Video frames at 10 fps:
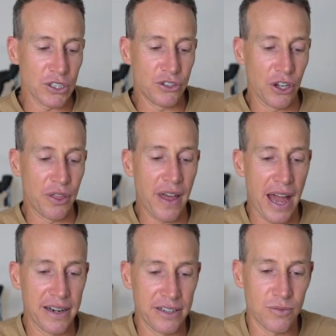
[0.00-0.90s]
So
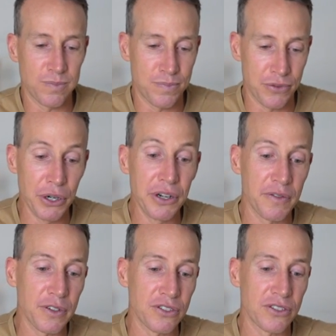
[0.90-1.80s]
that is brilliant
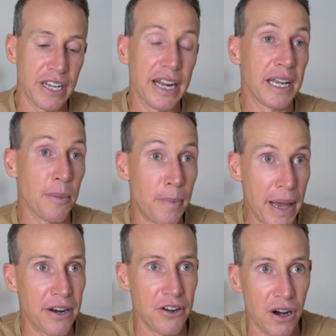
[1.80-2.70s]
for getting a
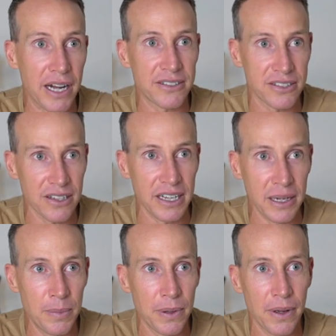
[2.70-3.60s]
better night's
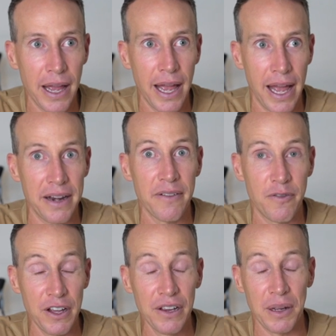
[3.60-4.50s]
sleep and
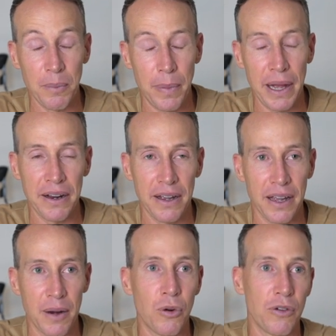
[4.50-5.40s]
feeling better
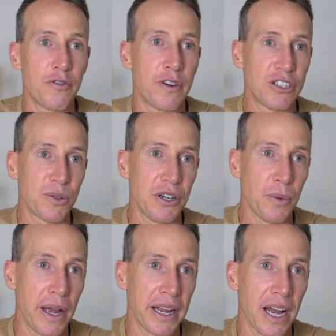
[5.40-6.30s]
and more refreshed when you
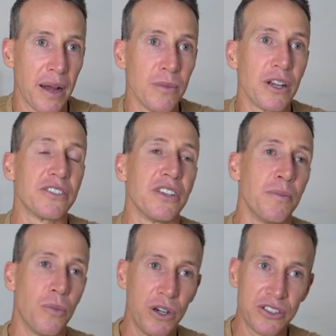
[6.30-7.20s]
wake up. Like I said,
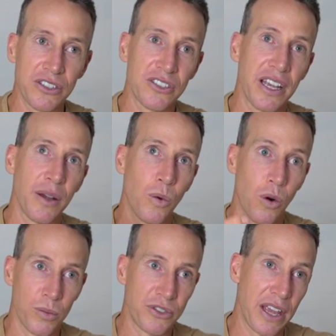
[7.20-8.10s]
moistens air,
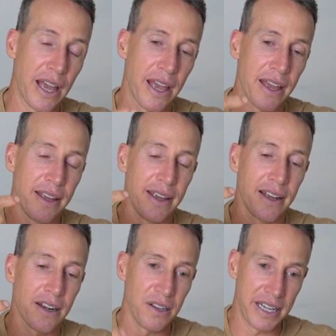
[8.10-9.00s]
warms the air,
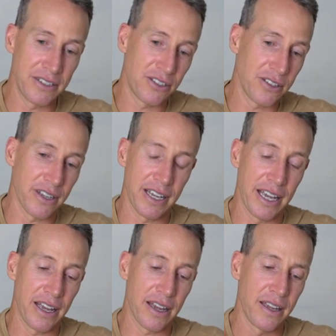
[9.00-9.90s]
cleans the
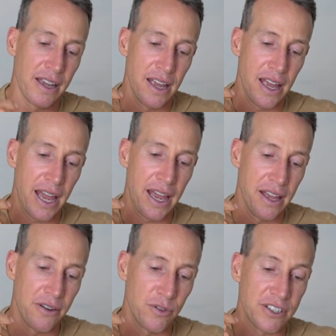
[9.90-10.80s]
air
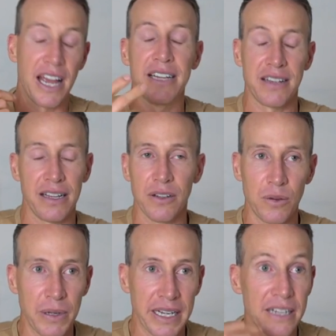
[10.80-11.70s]
and retains that little
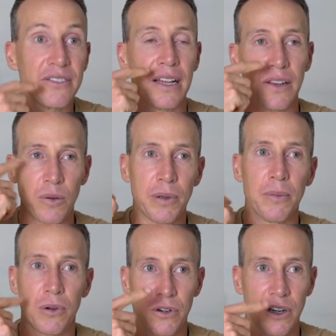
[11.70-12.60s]
bit, gets that little bit
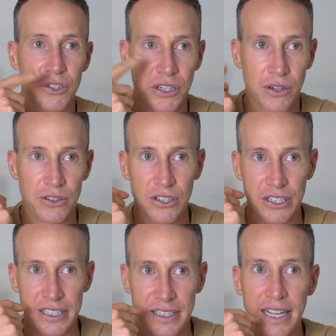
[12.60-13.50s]
more nitric oxide
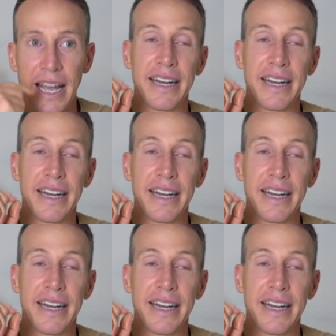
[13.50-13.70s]
in. Mm.